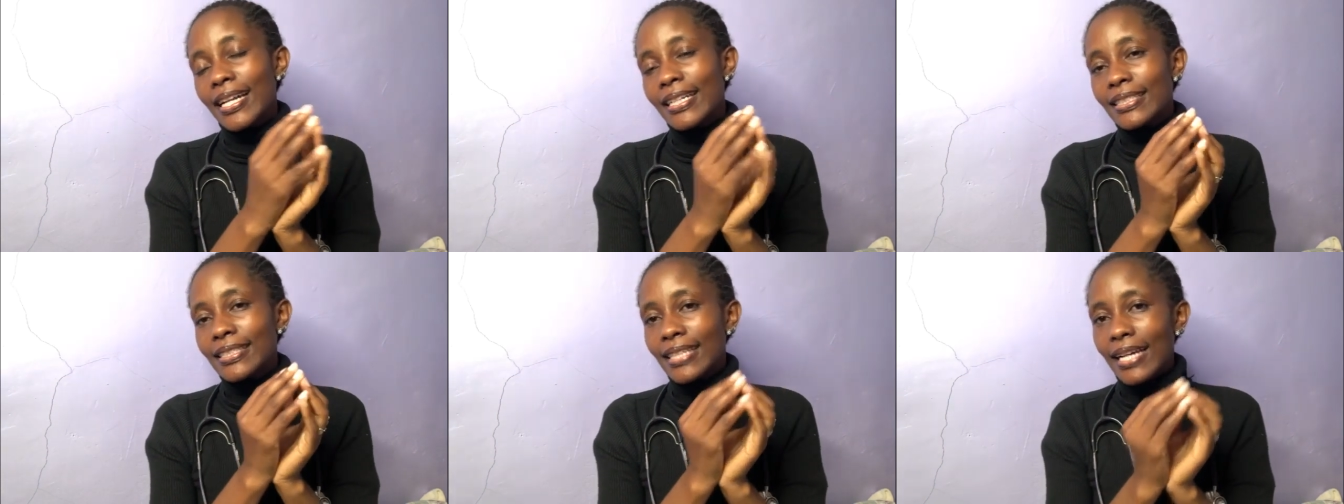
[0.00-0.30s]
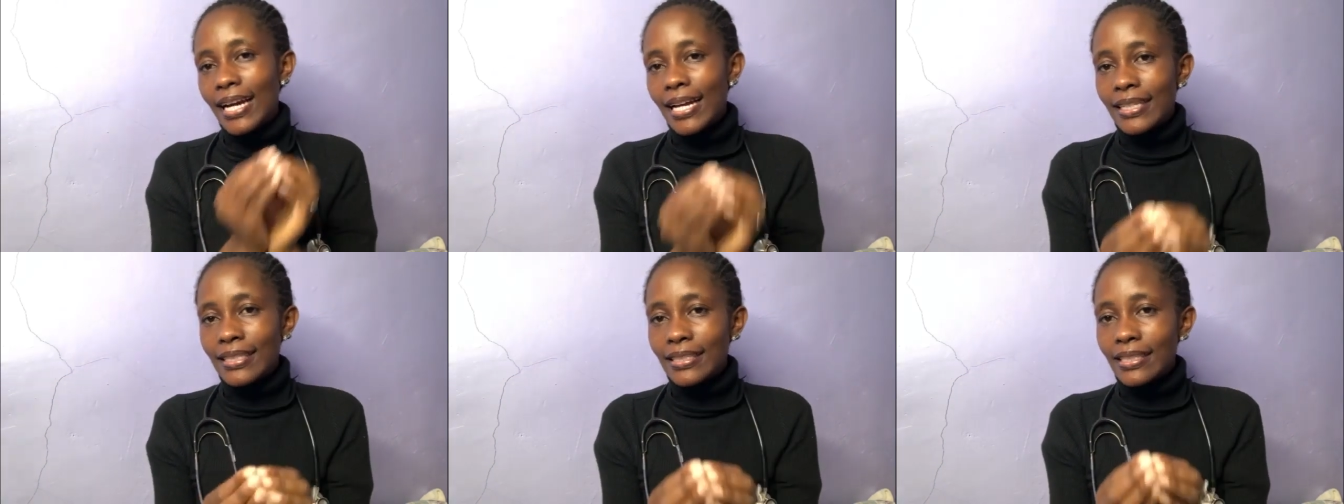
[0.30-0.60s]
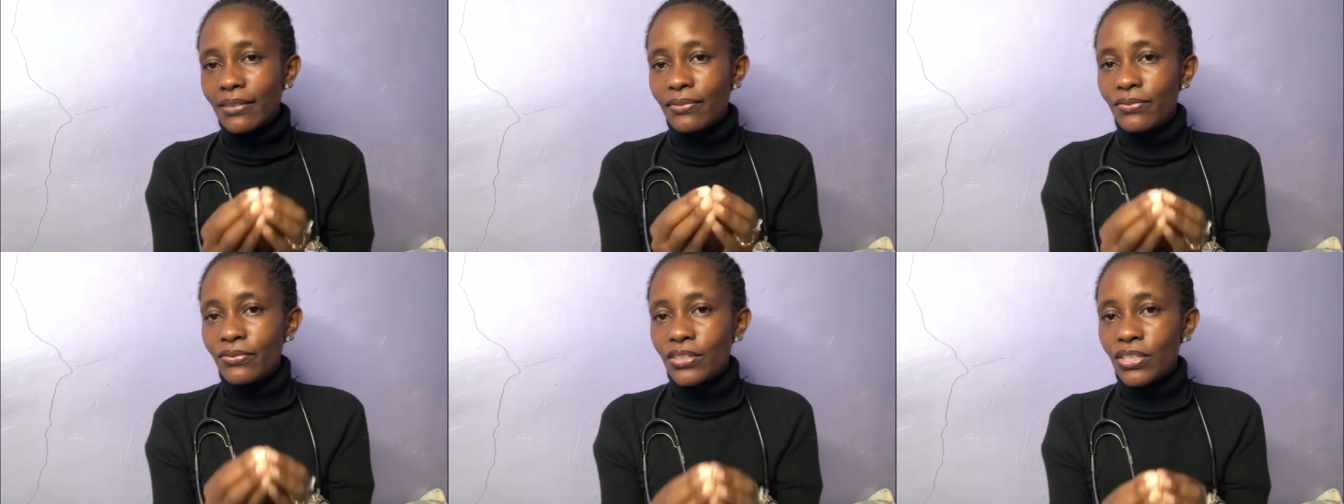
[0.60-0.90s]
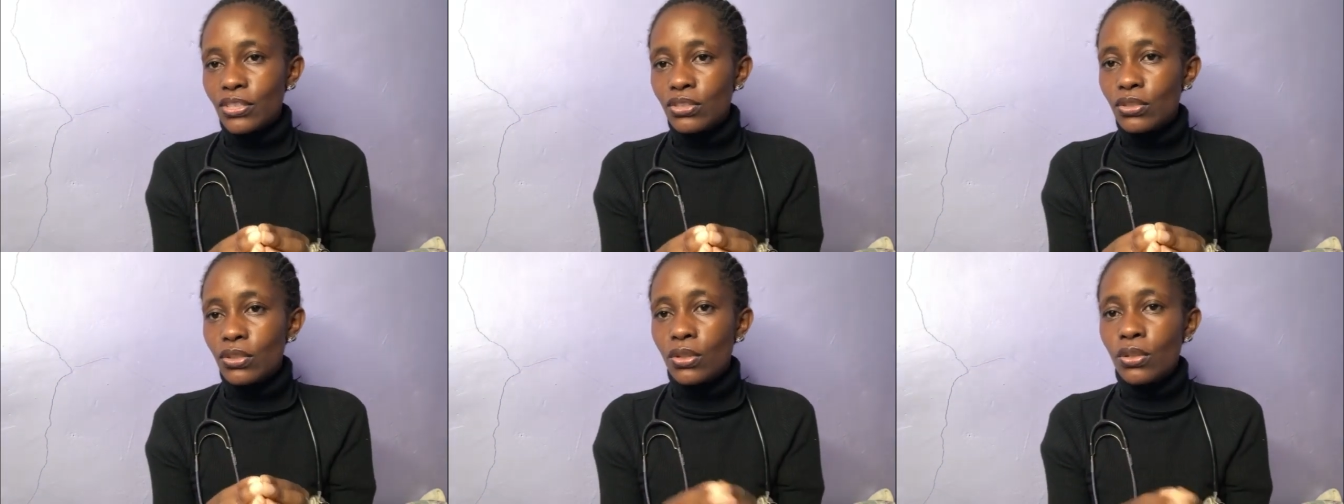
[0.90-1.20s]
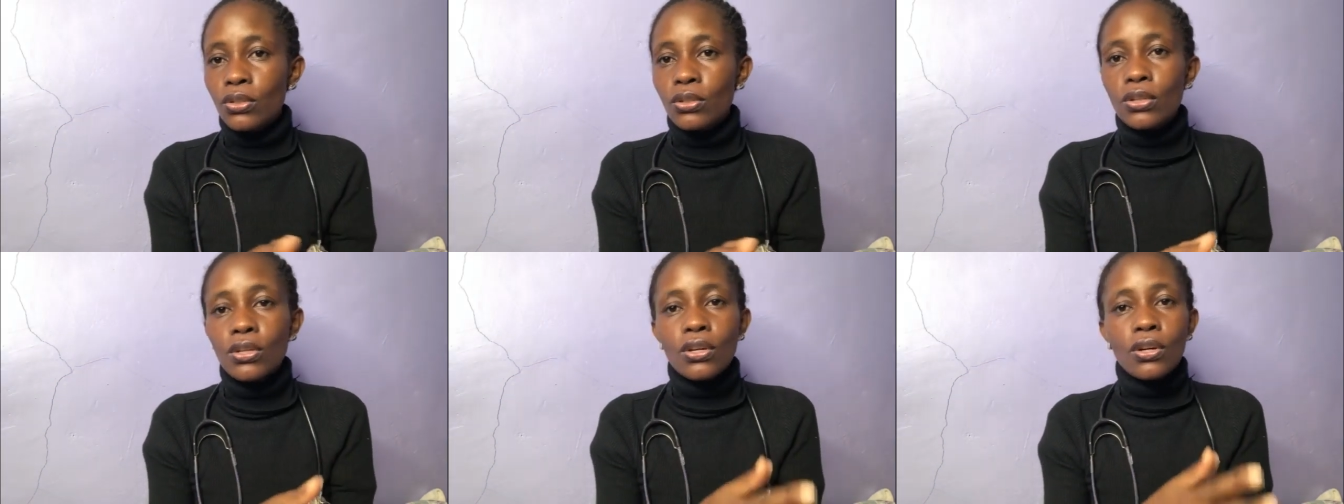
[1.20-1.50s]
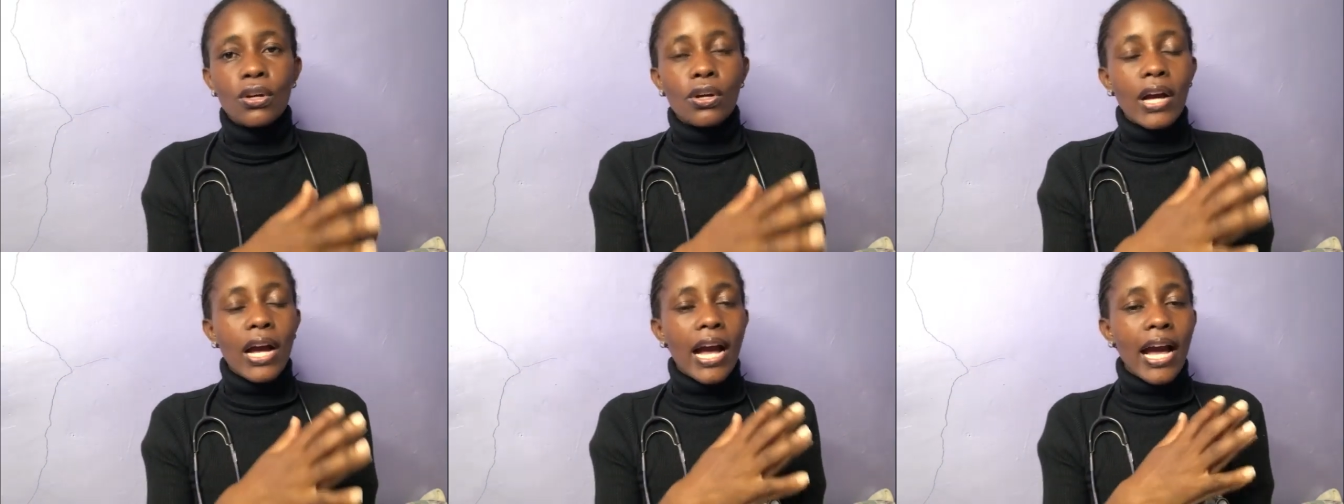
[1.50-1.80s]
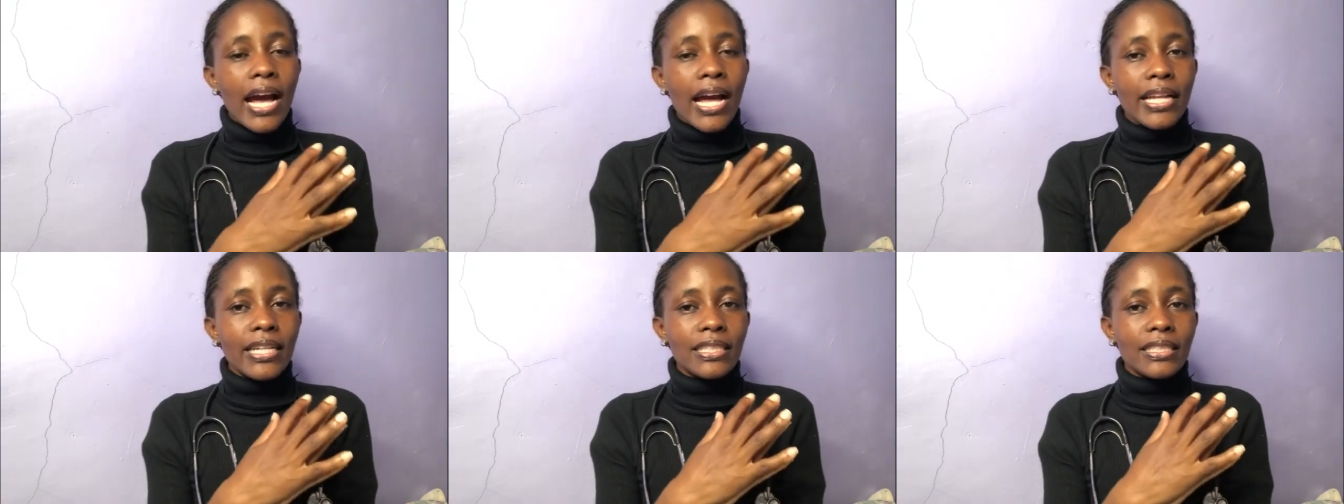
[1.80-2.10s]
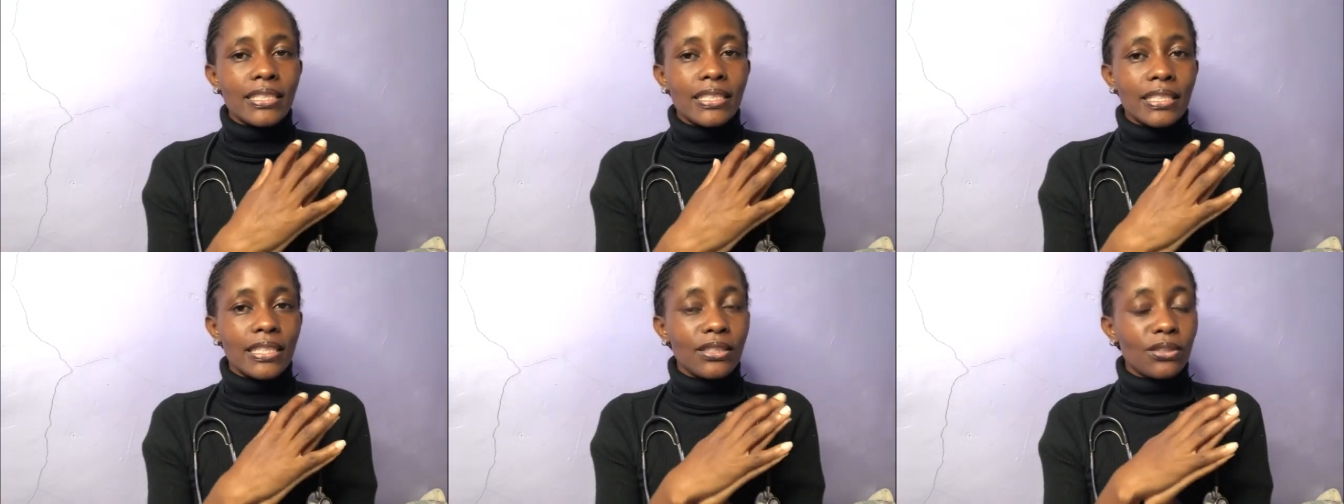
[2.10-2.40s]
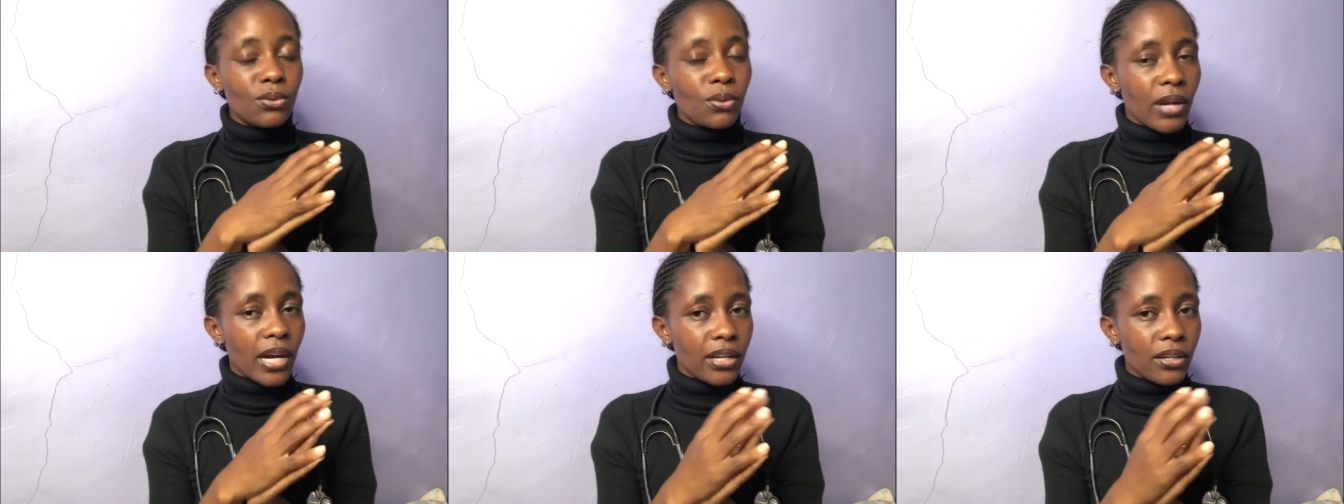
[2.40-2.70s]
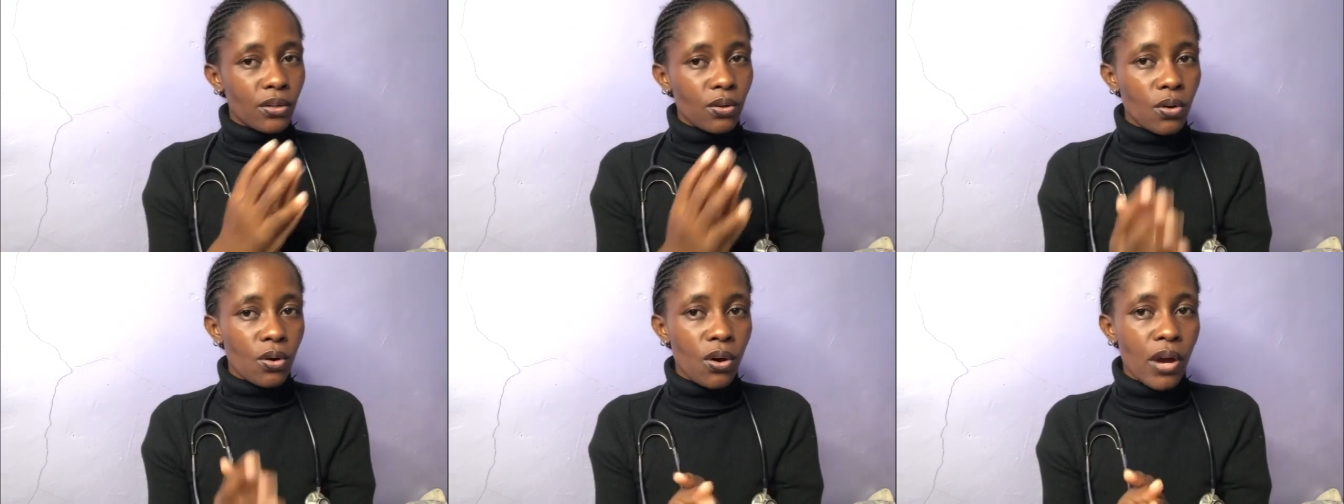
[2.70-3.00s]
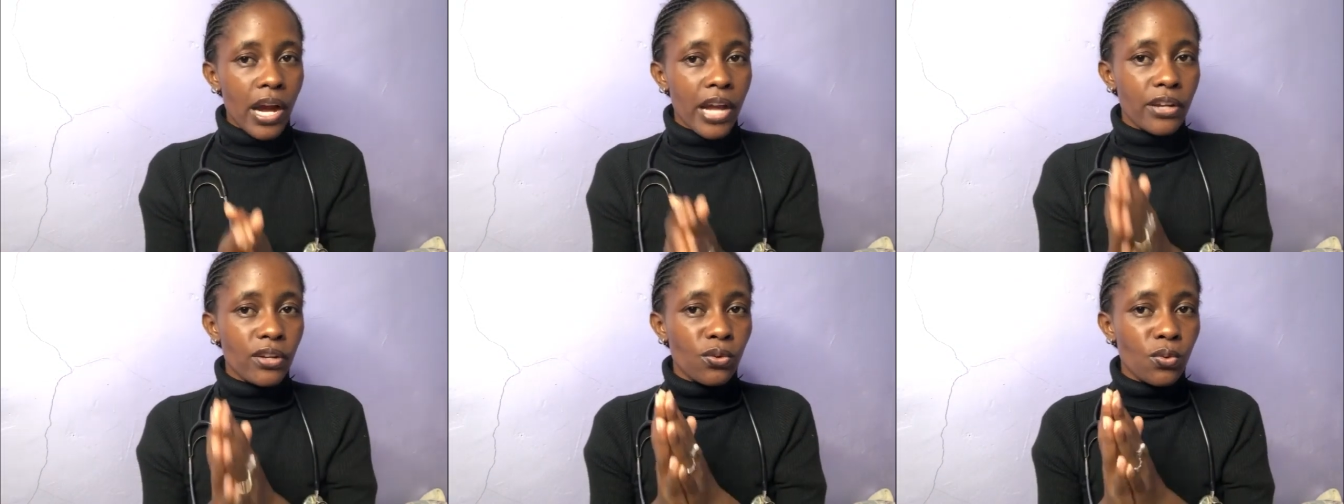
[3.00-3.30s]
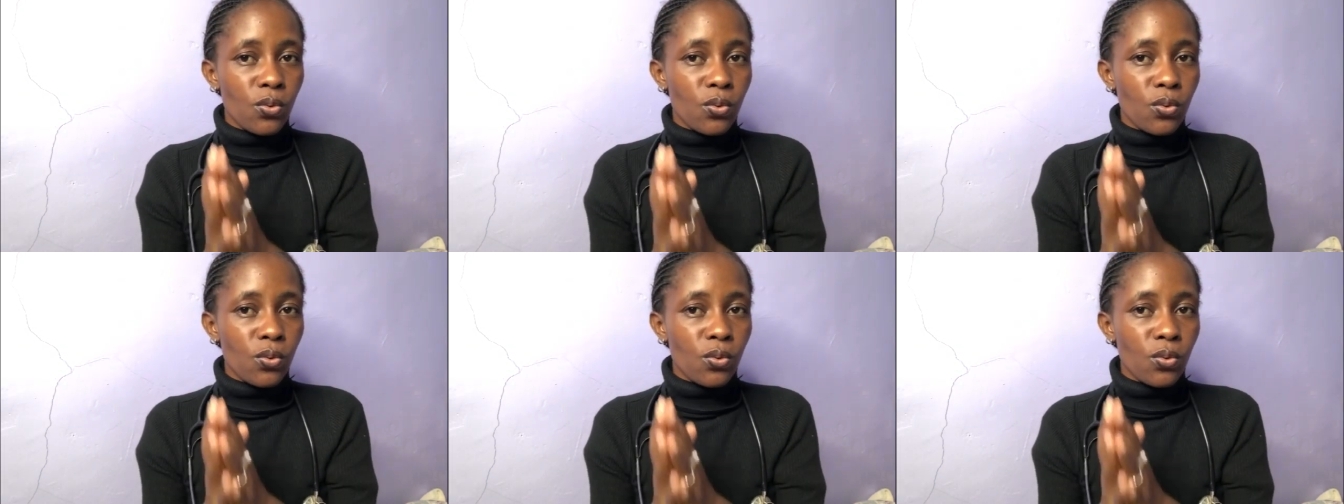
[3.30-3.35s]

done the video, and you can go and